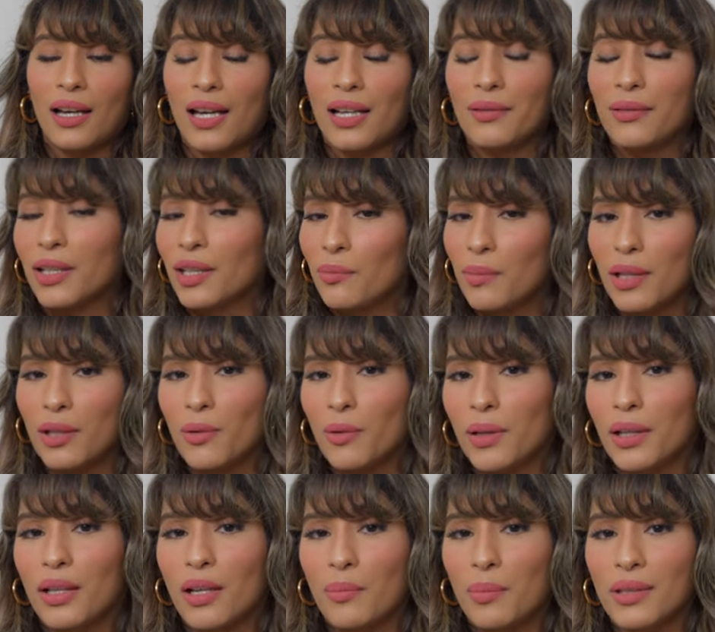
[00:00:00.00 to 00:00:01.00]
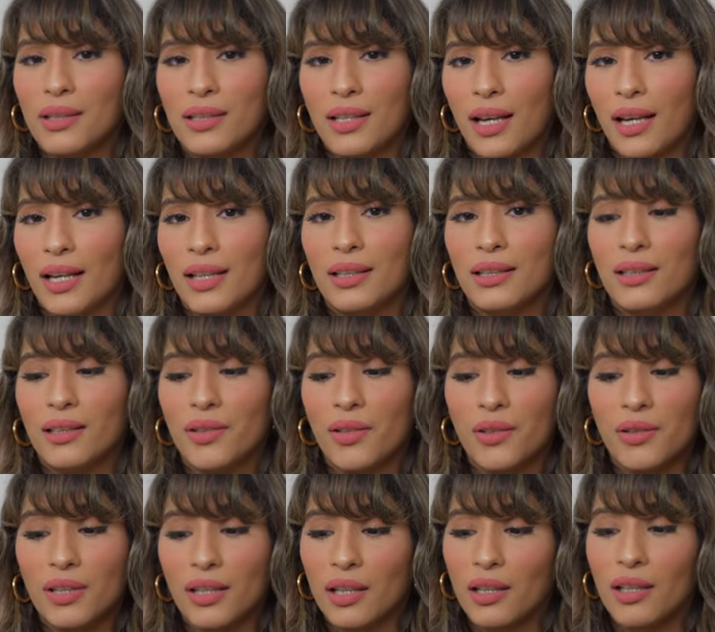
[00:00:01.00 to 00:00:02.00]
I recommend going up a size on
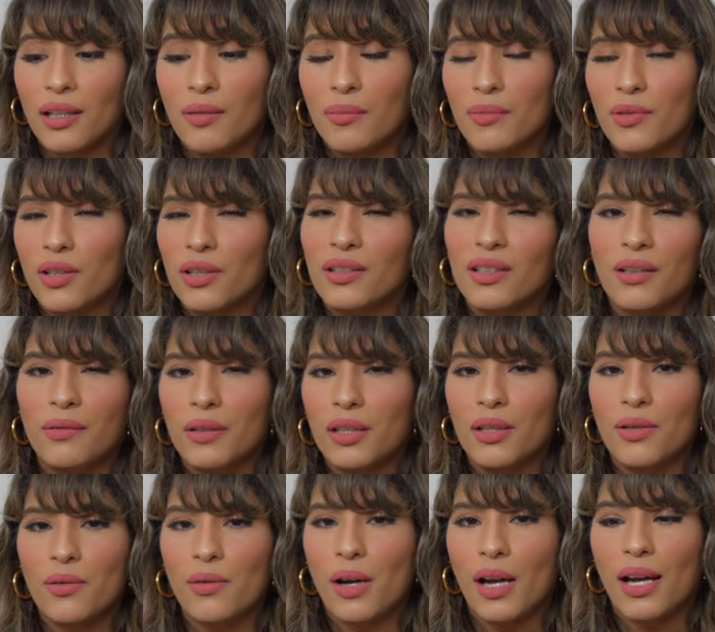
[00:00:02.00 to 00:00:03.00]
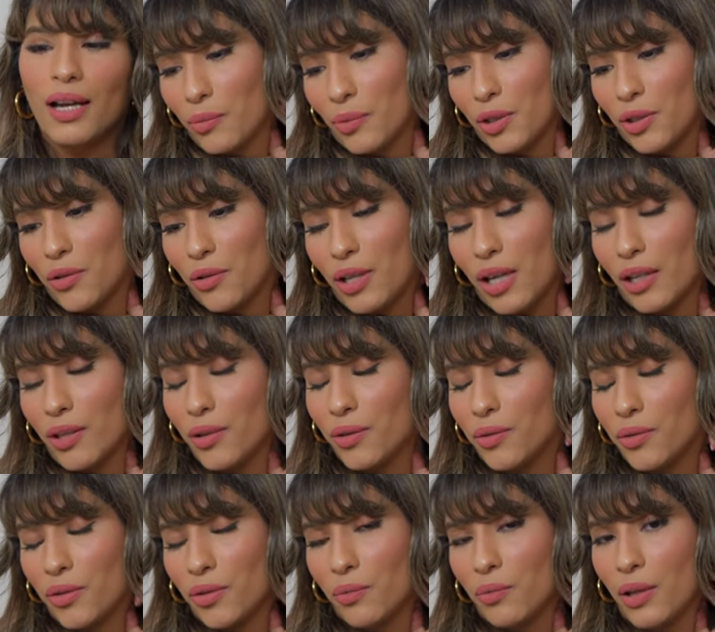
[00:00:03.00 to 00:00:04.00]
your denim. Just give it a try. When you're not
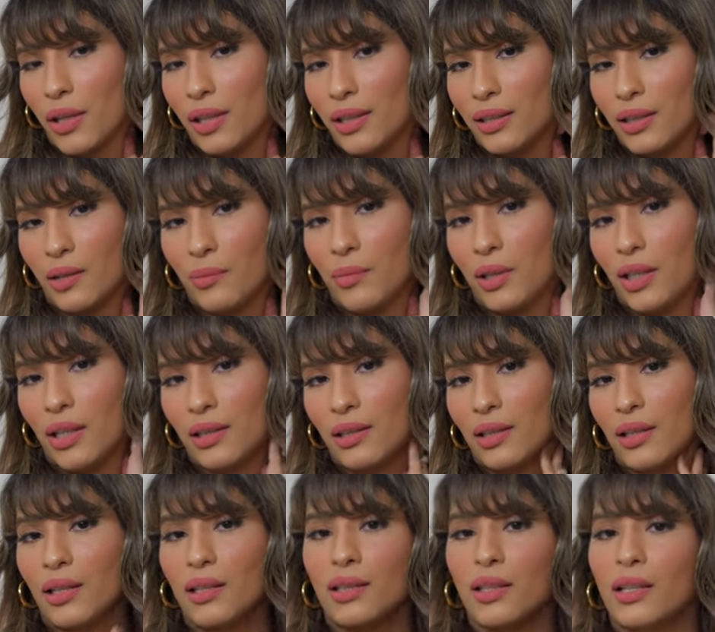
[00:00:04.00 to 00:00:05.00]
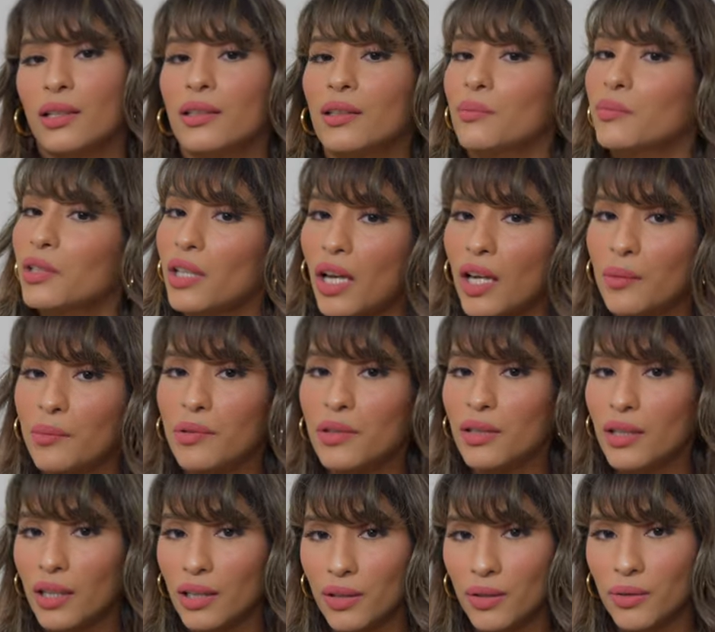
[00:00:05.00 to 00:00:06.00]
used to wearing something, it's going to take some time
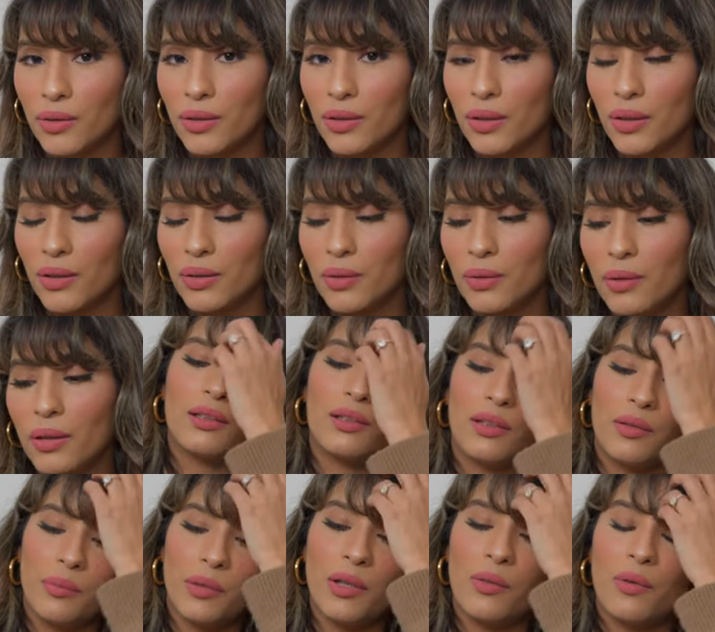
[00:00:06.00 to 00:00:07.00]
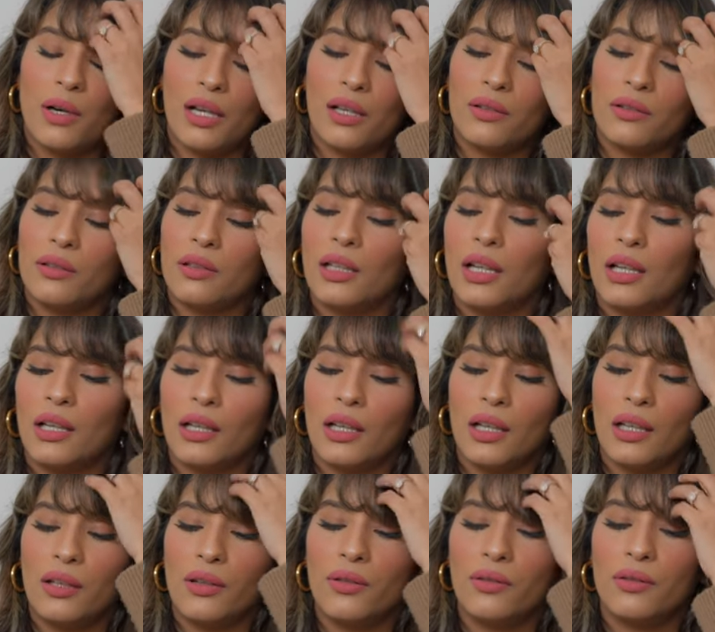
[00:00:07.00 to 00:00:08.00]
to get used to. It took me a while to kind of
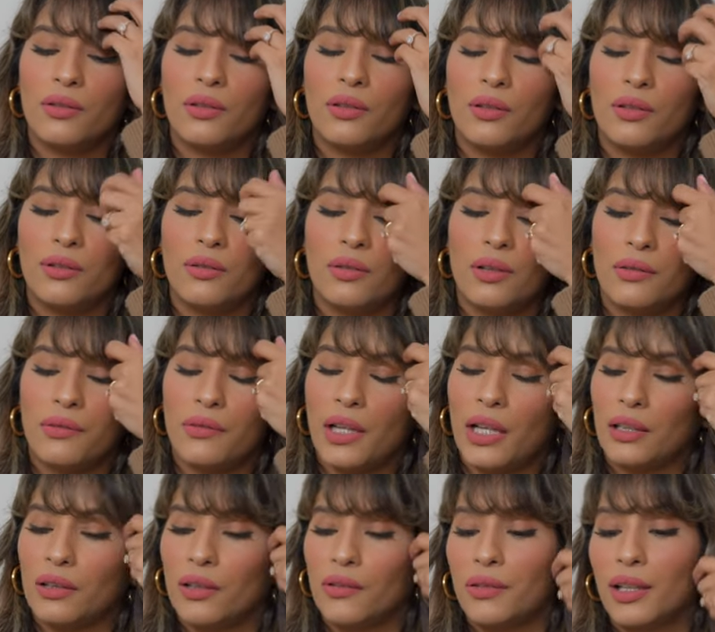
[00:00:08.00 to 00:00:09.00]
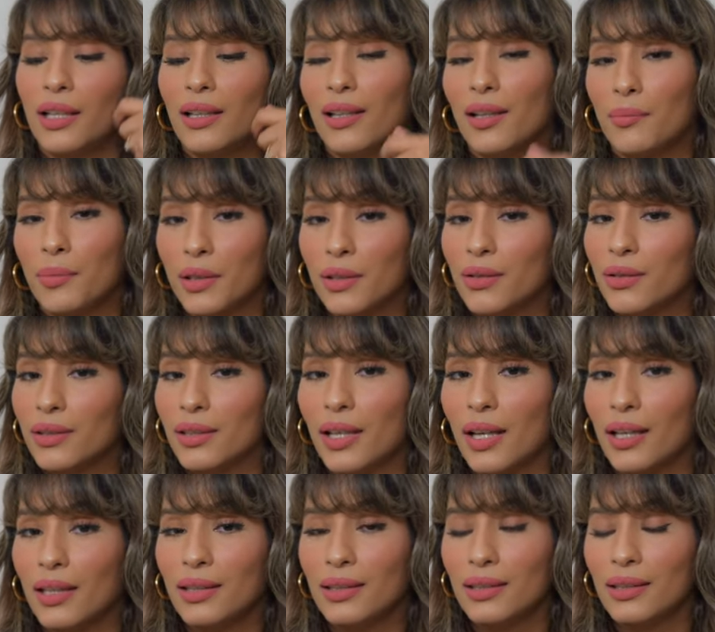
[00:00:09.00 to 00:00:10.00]
get used to the fact of getting a bigger
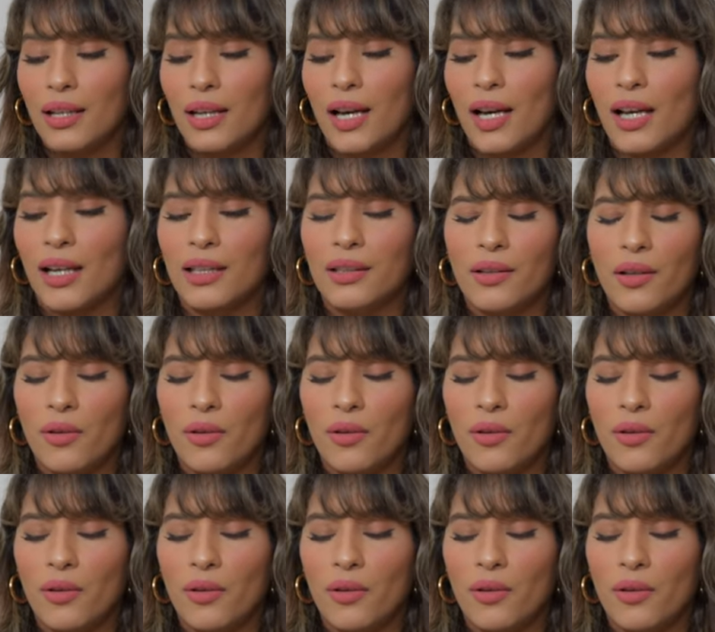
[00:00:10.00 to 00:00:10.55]
size. I